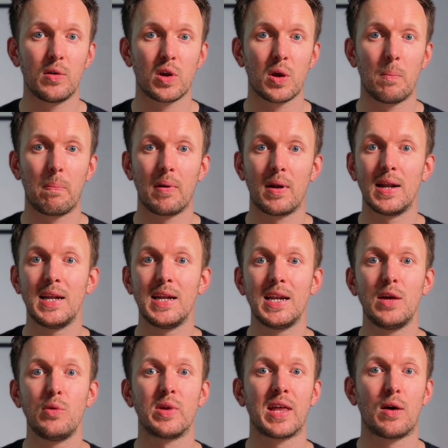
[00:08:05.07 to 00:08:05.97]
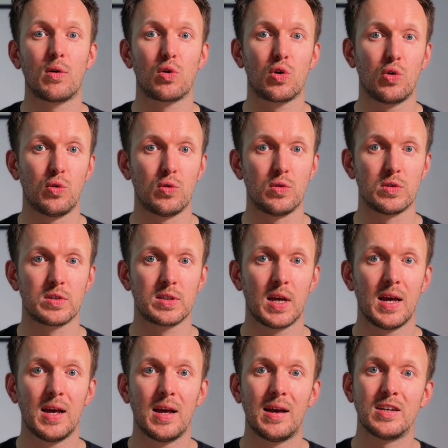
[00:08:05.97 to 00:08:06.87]
completely without cause,
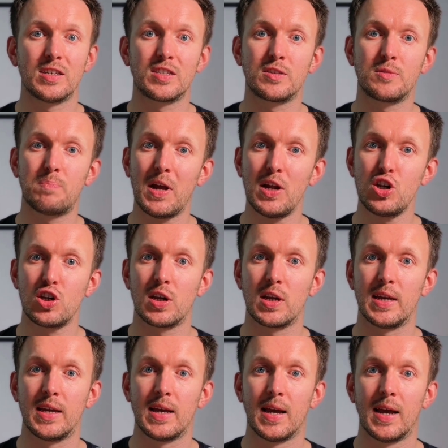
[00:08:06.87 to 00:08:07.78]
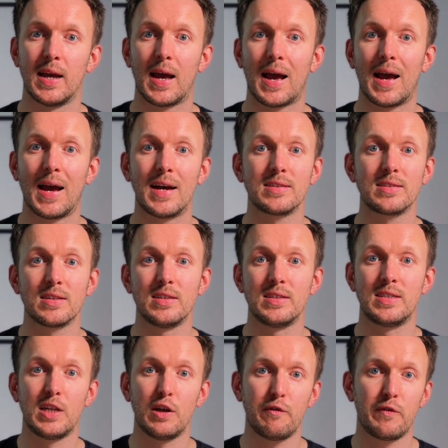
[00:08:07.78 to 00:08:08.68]
especially at a
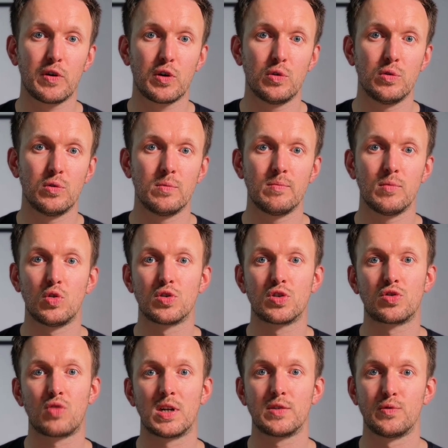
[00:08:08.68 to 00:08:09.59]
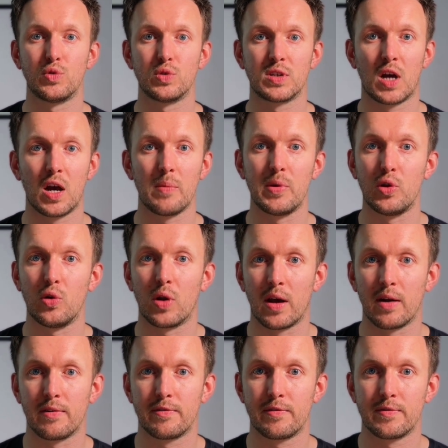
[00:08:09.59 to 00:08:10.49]
difficult or stressful time in your
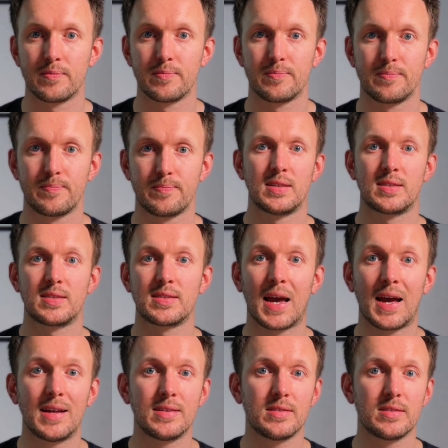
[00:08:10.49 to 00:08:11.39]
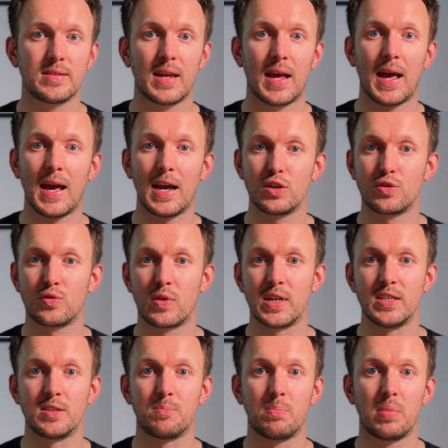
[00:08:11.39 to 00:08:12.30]
life. Scans,
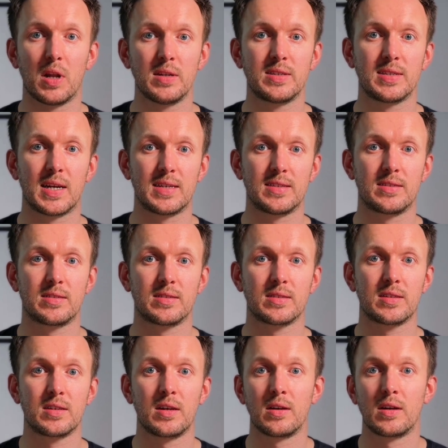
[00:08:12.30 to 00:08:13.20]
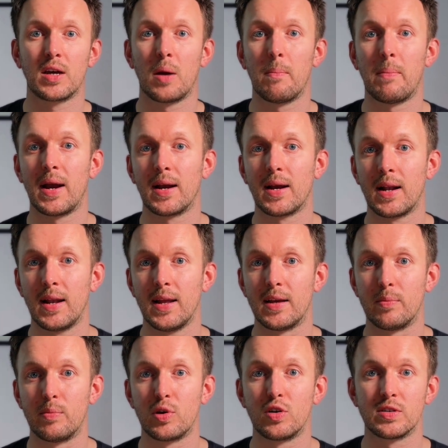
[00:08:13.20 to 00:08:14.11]
x-rays, blood tests can come back clear
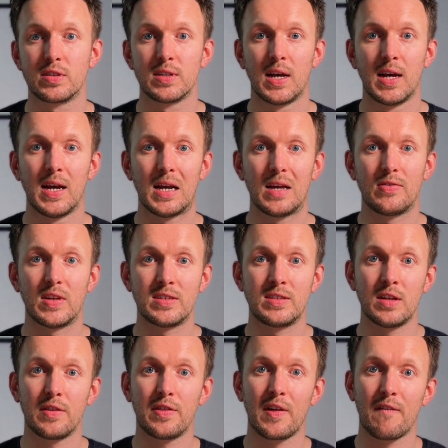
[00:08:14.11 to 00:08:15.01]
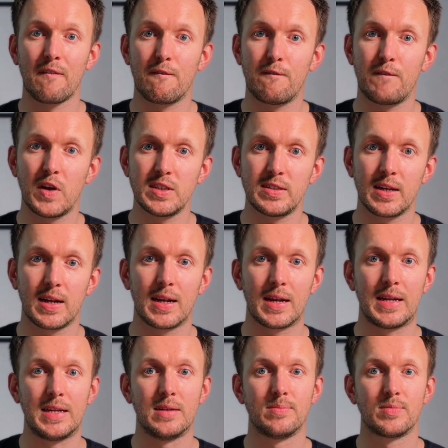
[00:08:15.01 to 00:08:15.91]
because there's nothing
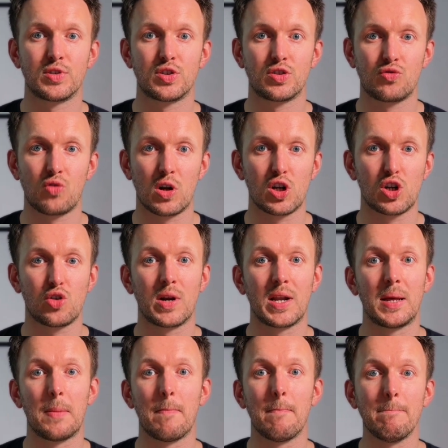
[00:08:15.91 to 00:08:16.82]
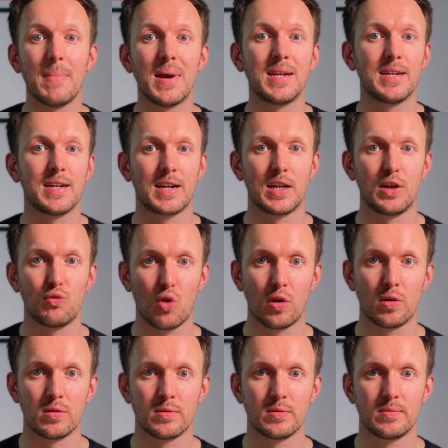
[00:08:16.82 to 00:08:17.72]
physically, structurally, medically
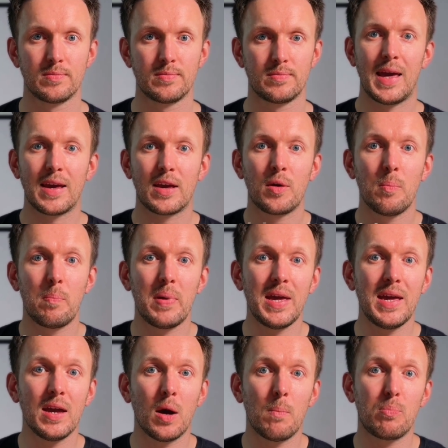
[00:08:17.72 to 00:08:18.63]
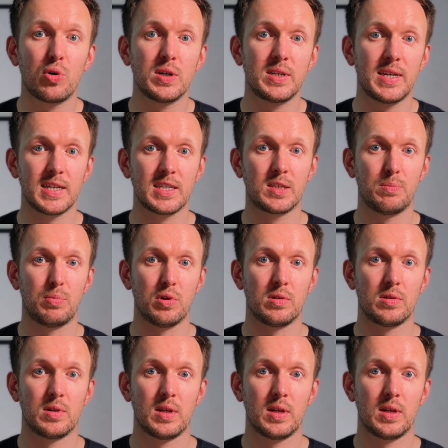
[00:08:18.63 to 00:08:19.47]
wrong. It can be unpredictable.